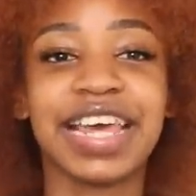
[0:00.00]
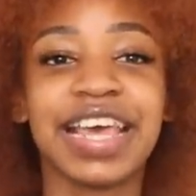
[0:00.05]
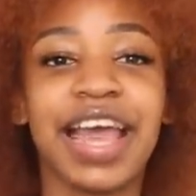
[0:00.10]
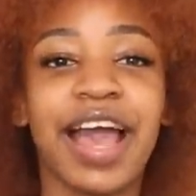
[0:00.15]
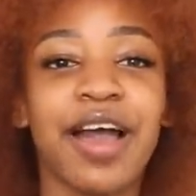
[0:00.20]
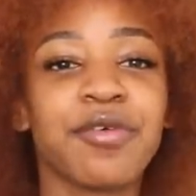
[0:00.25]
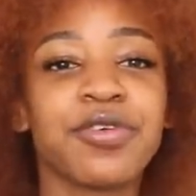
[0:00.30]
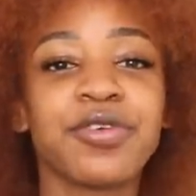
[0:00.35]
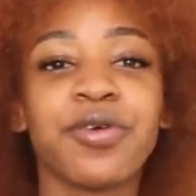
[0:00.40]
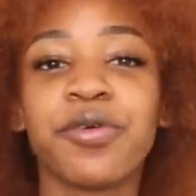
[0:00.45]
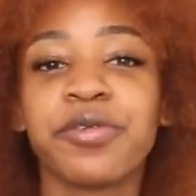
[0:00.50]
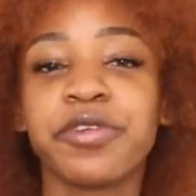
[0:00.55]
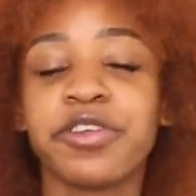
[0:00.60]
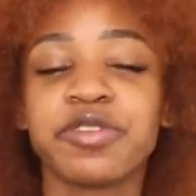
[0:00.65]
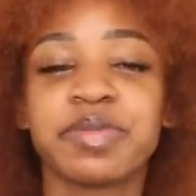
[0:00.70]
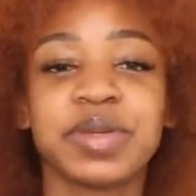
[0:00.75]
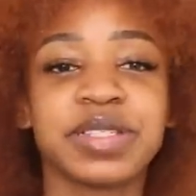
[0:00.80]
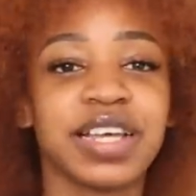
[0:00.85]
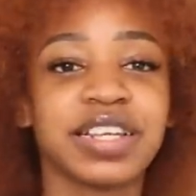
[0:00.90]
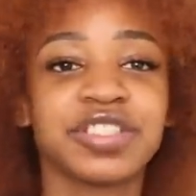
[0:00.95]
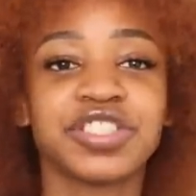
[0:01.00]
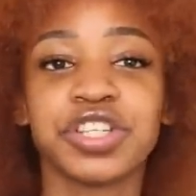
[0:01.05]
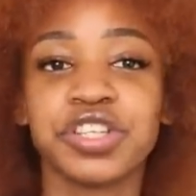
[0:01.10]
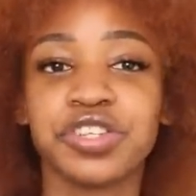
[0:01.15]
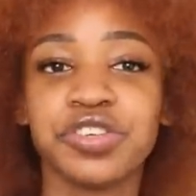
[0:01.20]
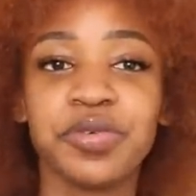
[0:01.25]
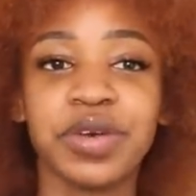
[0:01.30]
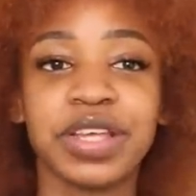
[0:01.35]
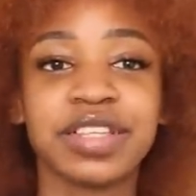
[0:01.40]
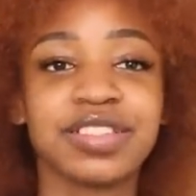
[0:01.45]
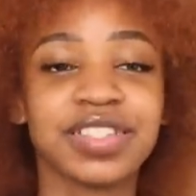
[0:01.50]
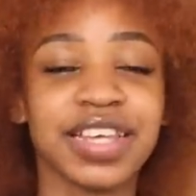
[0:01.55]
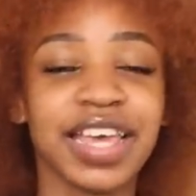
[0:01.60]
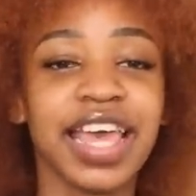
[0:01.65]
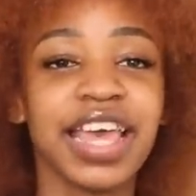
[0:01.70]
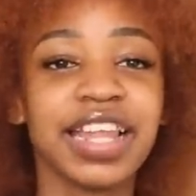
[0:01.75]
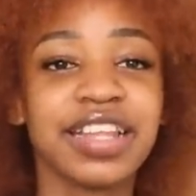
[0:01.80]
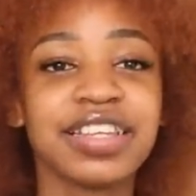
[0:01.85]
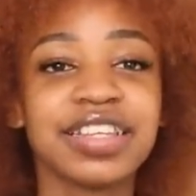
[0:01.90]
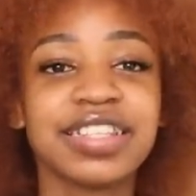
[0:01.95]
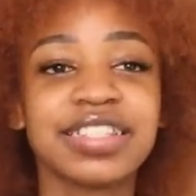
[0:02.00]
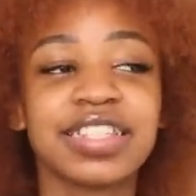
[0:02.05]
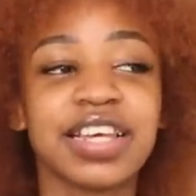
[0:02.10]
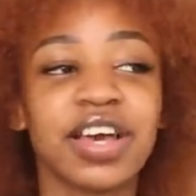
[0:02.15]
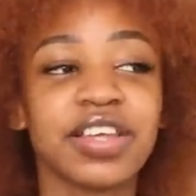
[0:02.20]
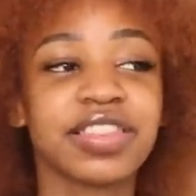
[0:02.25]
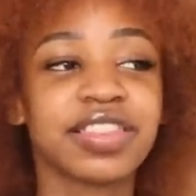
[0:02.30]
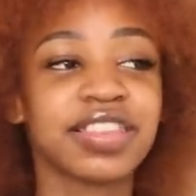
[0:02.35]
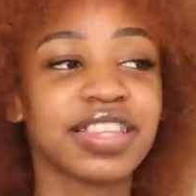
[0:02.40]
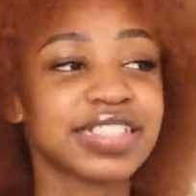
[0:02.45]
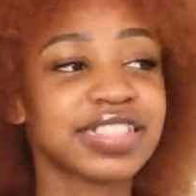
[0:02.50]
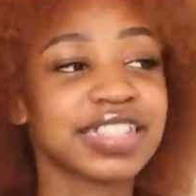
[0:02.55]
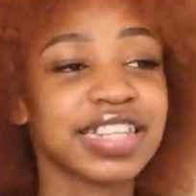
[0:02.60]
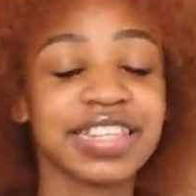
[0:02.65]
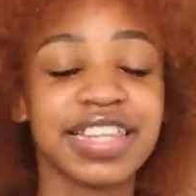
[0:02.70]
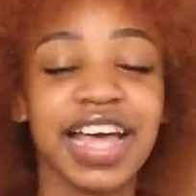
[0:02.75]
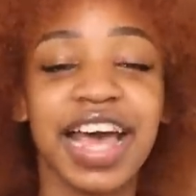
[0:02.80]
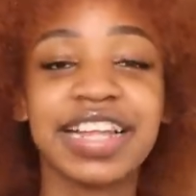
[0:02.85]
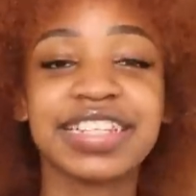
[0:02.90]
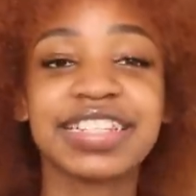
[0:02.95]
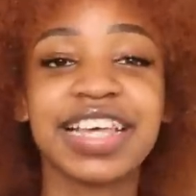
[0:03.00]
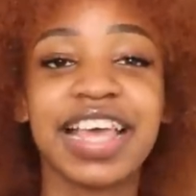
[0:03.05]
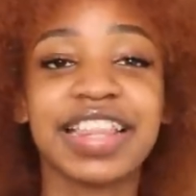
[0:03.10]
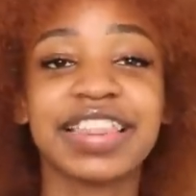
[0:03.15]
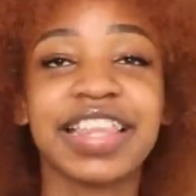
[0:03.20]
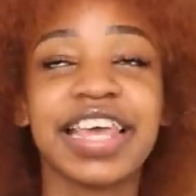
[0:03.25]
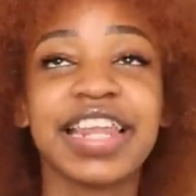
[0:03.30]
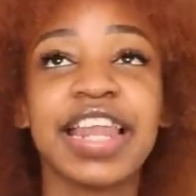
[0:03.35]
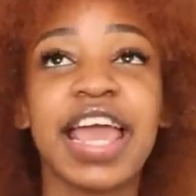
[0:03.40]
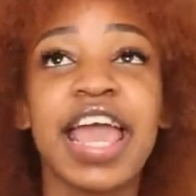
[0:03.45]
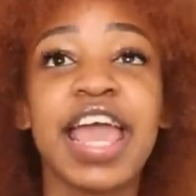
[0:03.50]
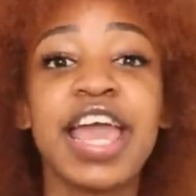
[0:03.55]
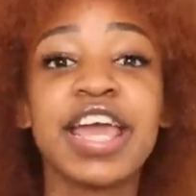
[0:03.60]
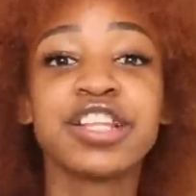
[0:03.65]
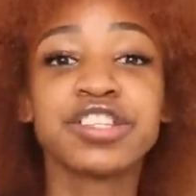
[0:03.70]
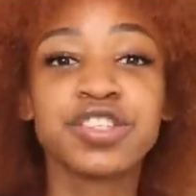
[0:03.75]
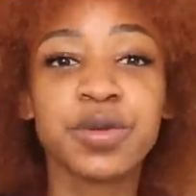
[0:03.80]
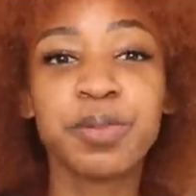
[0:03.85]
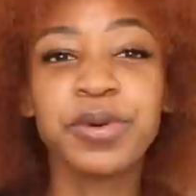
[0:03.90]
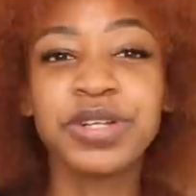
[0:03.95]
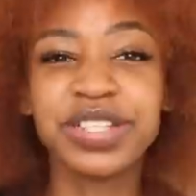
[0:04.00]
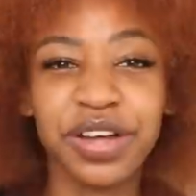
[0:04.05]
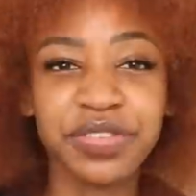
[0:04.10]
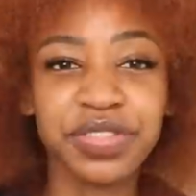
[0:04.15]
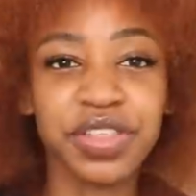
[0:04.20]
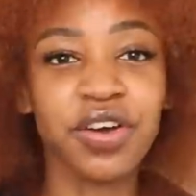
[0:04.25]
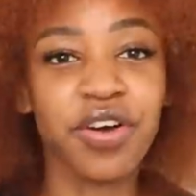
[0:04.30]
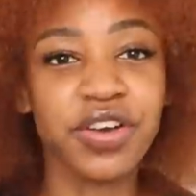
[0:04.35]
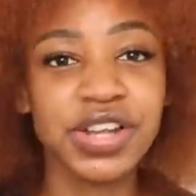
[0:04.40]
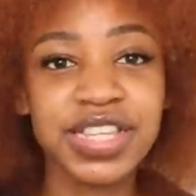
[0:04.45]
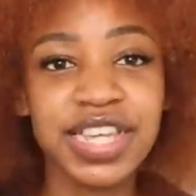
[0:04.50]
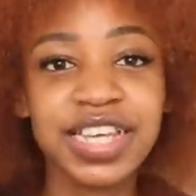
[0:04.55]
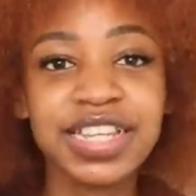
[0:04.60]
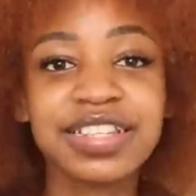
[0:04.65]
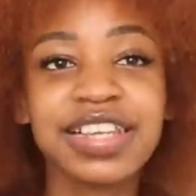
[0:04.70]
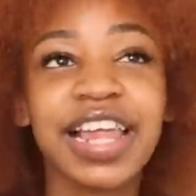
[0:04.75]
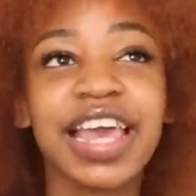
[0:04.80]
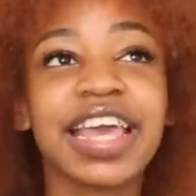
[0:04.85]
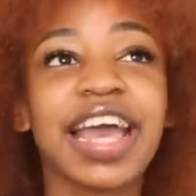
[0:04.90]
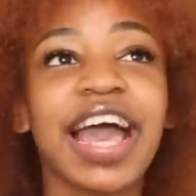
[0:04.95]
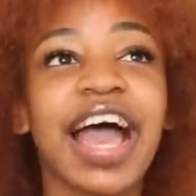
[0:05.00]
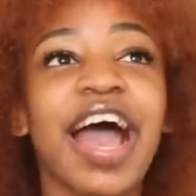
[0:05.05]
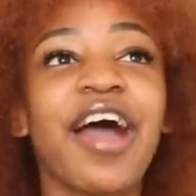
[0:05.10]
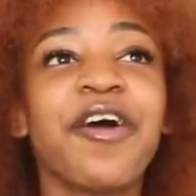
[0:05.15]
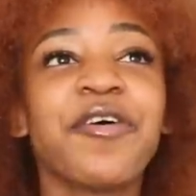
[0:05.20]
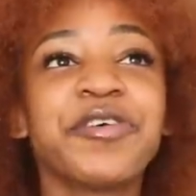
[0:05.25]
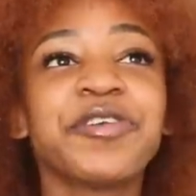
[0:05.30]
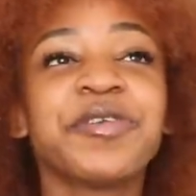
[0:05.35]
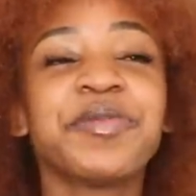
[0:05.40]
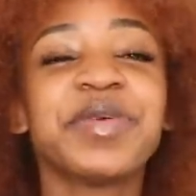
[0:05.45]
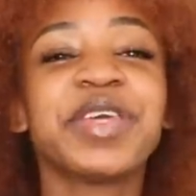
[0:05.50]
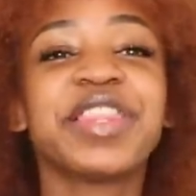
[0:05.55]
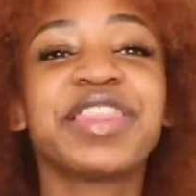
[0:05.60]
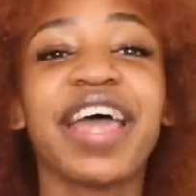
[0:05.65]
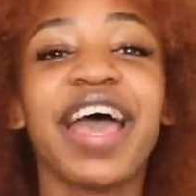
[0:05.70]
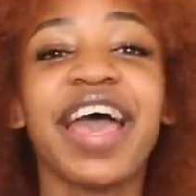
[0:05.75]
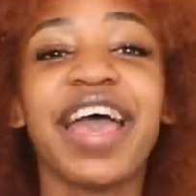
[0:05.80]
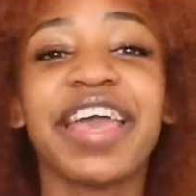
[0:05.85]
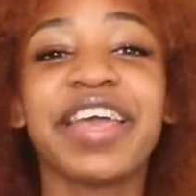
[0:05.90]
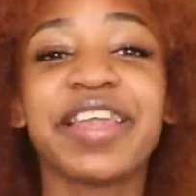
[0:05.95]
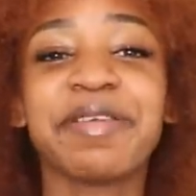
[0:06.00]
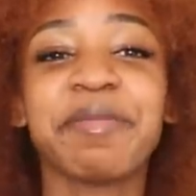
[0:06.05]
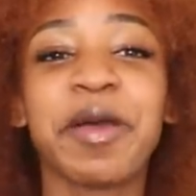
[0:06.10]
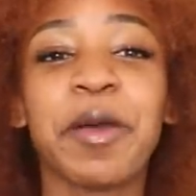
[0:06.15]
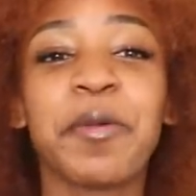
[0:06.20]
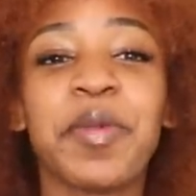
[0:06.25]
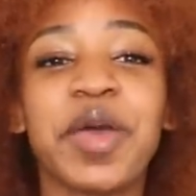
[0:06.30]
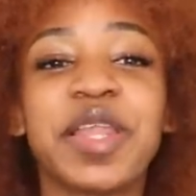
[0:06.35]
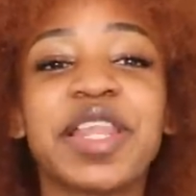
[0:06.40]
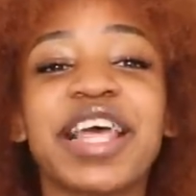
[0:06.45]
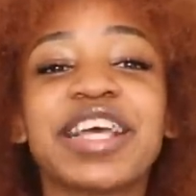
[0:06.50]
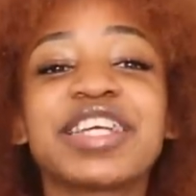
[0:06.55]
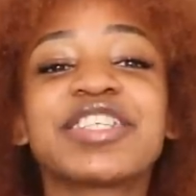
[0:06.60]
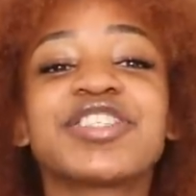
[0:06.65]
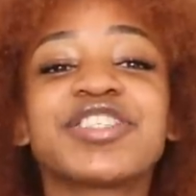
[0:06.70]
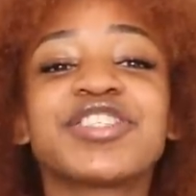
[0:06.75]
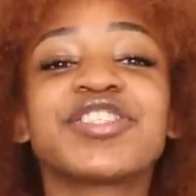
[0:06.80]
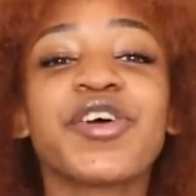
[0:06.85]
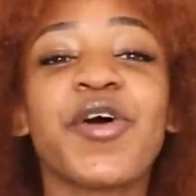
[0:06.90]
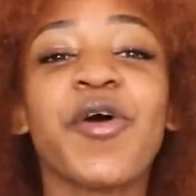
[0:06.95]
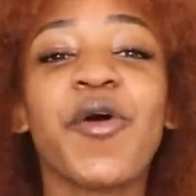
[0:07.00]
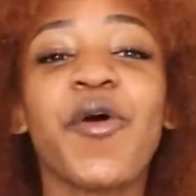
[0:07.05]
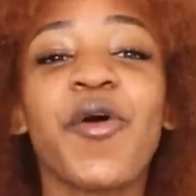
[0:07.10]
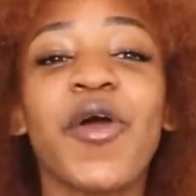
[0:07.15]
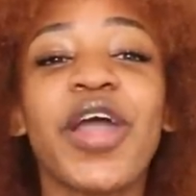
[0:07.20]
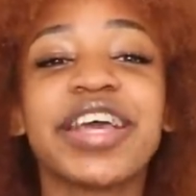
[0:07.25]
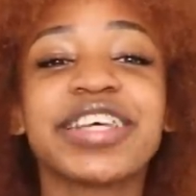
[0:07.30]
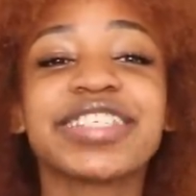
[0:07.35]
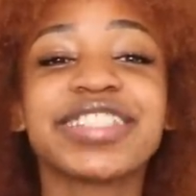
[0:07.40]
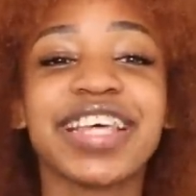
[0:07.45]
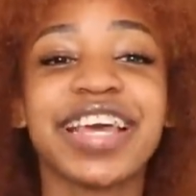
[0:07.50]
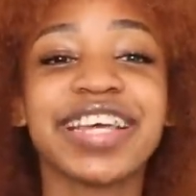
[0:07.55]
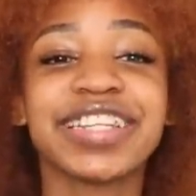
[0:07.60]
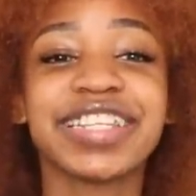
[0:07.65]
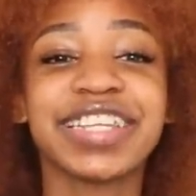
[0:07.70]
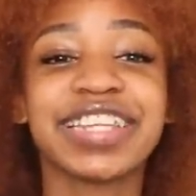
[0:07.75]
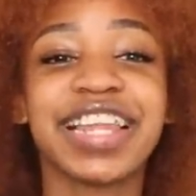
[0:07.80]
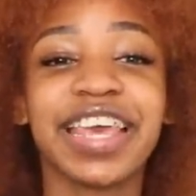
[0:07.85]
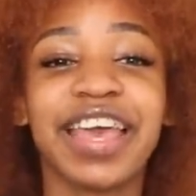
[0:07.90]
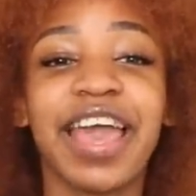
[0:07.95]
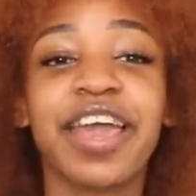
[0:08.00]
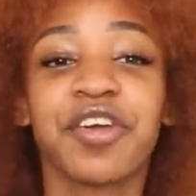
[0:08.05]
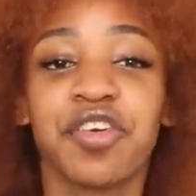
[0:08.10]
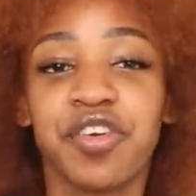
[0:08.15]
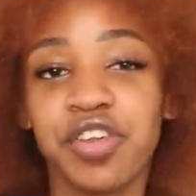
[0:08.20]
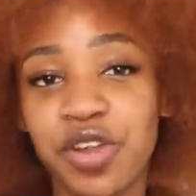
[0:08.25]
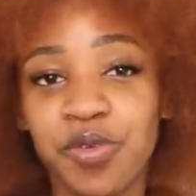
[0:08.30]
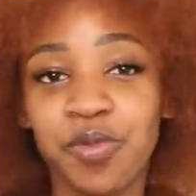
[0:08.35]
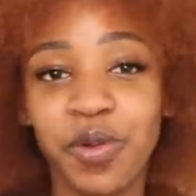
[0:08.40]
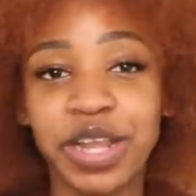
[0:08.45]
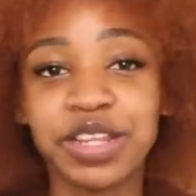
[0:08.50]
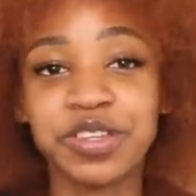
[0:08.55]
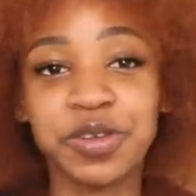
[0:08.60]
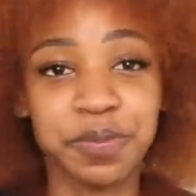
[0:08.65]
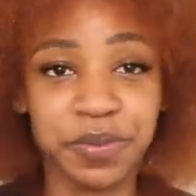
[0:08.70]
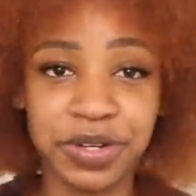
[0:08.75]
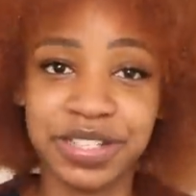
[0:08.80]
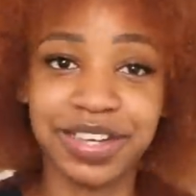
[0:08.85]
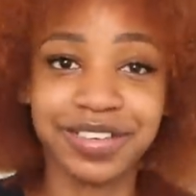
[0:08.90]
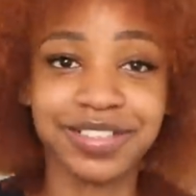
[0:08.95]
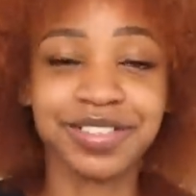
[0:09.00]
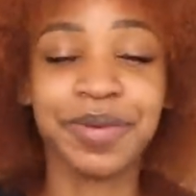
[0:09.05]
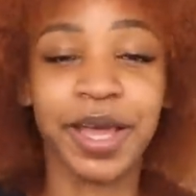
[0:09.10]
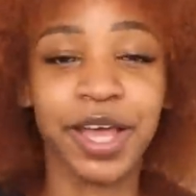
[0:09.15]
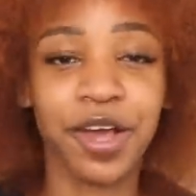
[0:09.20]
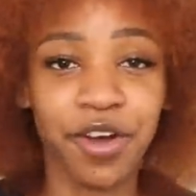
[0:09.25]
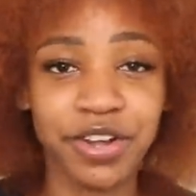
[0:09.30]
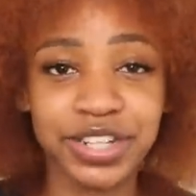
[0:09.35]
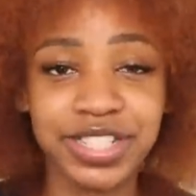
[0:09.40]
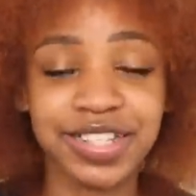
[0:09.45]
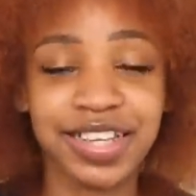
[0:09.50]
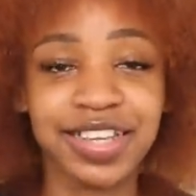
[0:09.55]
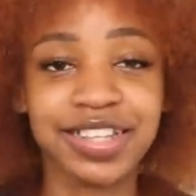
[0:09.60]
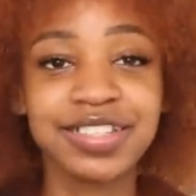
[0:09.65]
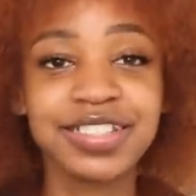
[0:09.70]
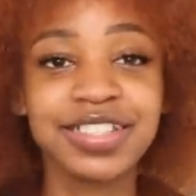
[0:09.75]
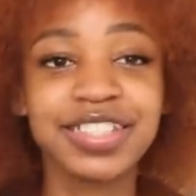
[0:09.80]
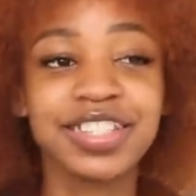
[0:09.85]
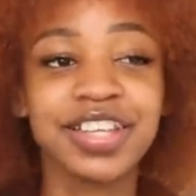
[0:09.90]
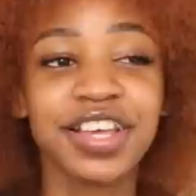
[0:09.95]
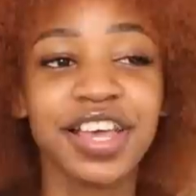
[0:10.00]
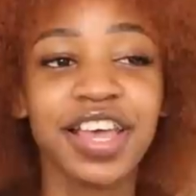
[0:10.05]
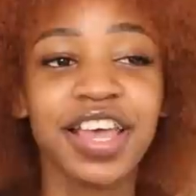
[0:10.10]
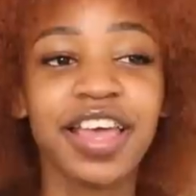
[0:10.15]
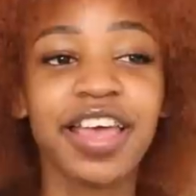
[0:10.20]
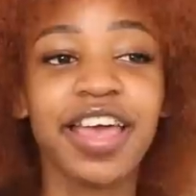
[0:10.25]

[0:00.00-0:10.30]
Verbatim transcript: Like I would always be searching new ways to edit this and that, and then to put out the content, like I would be there in my bed like so excited, like I couldn't wait to put out my content.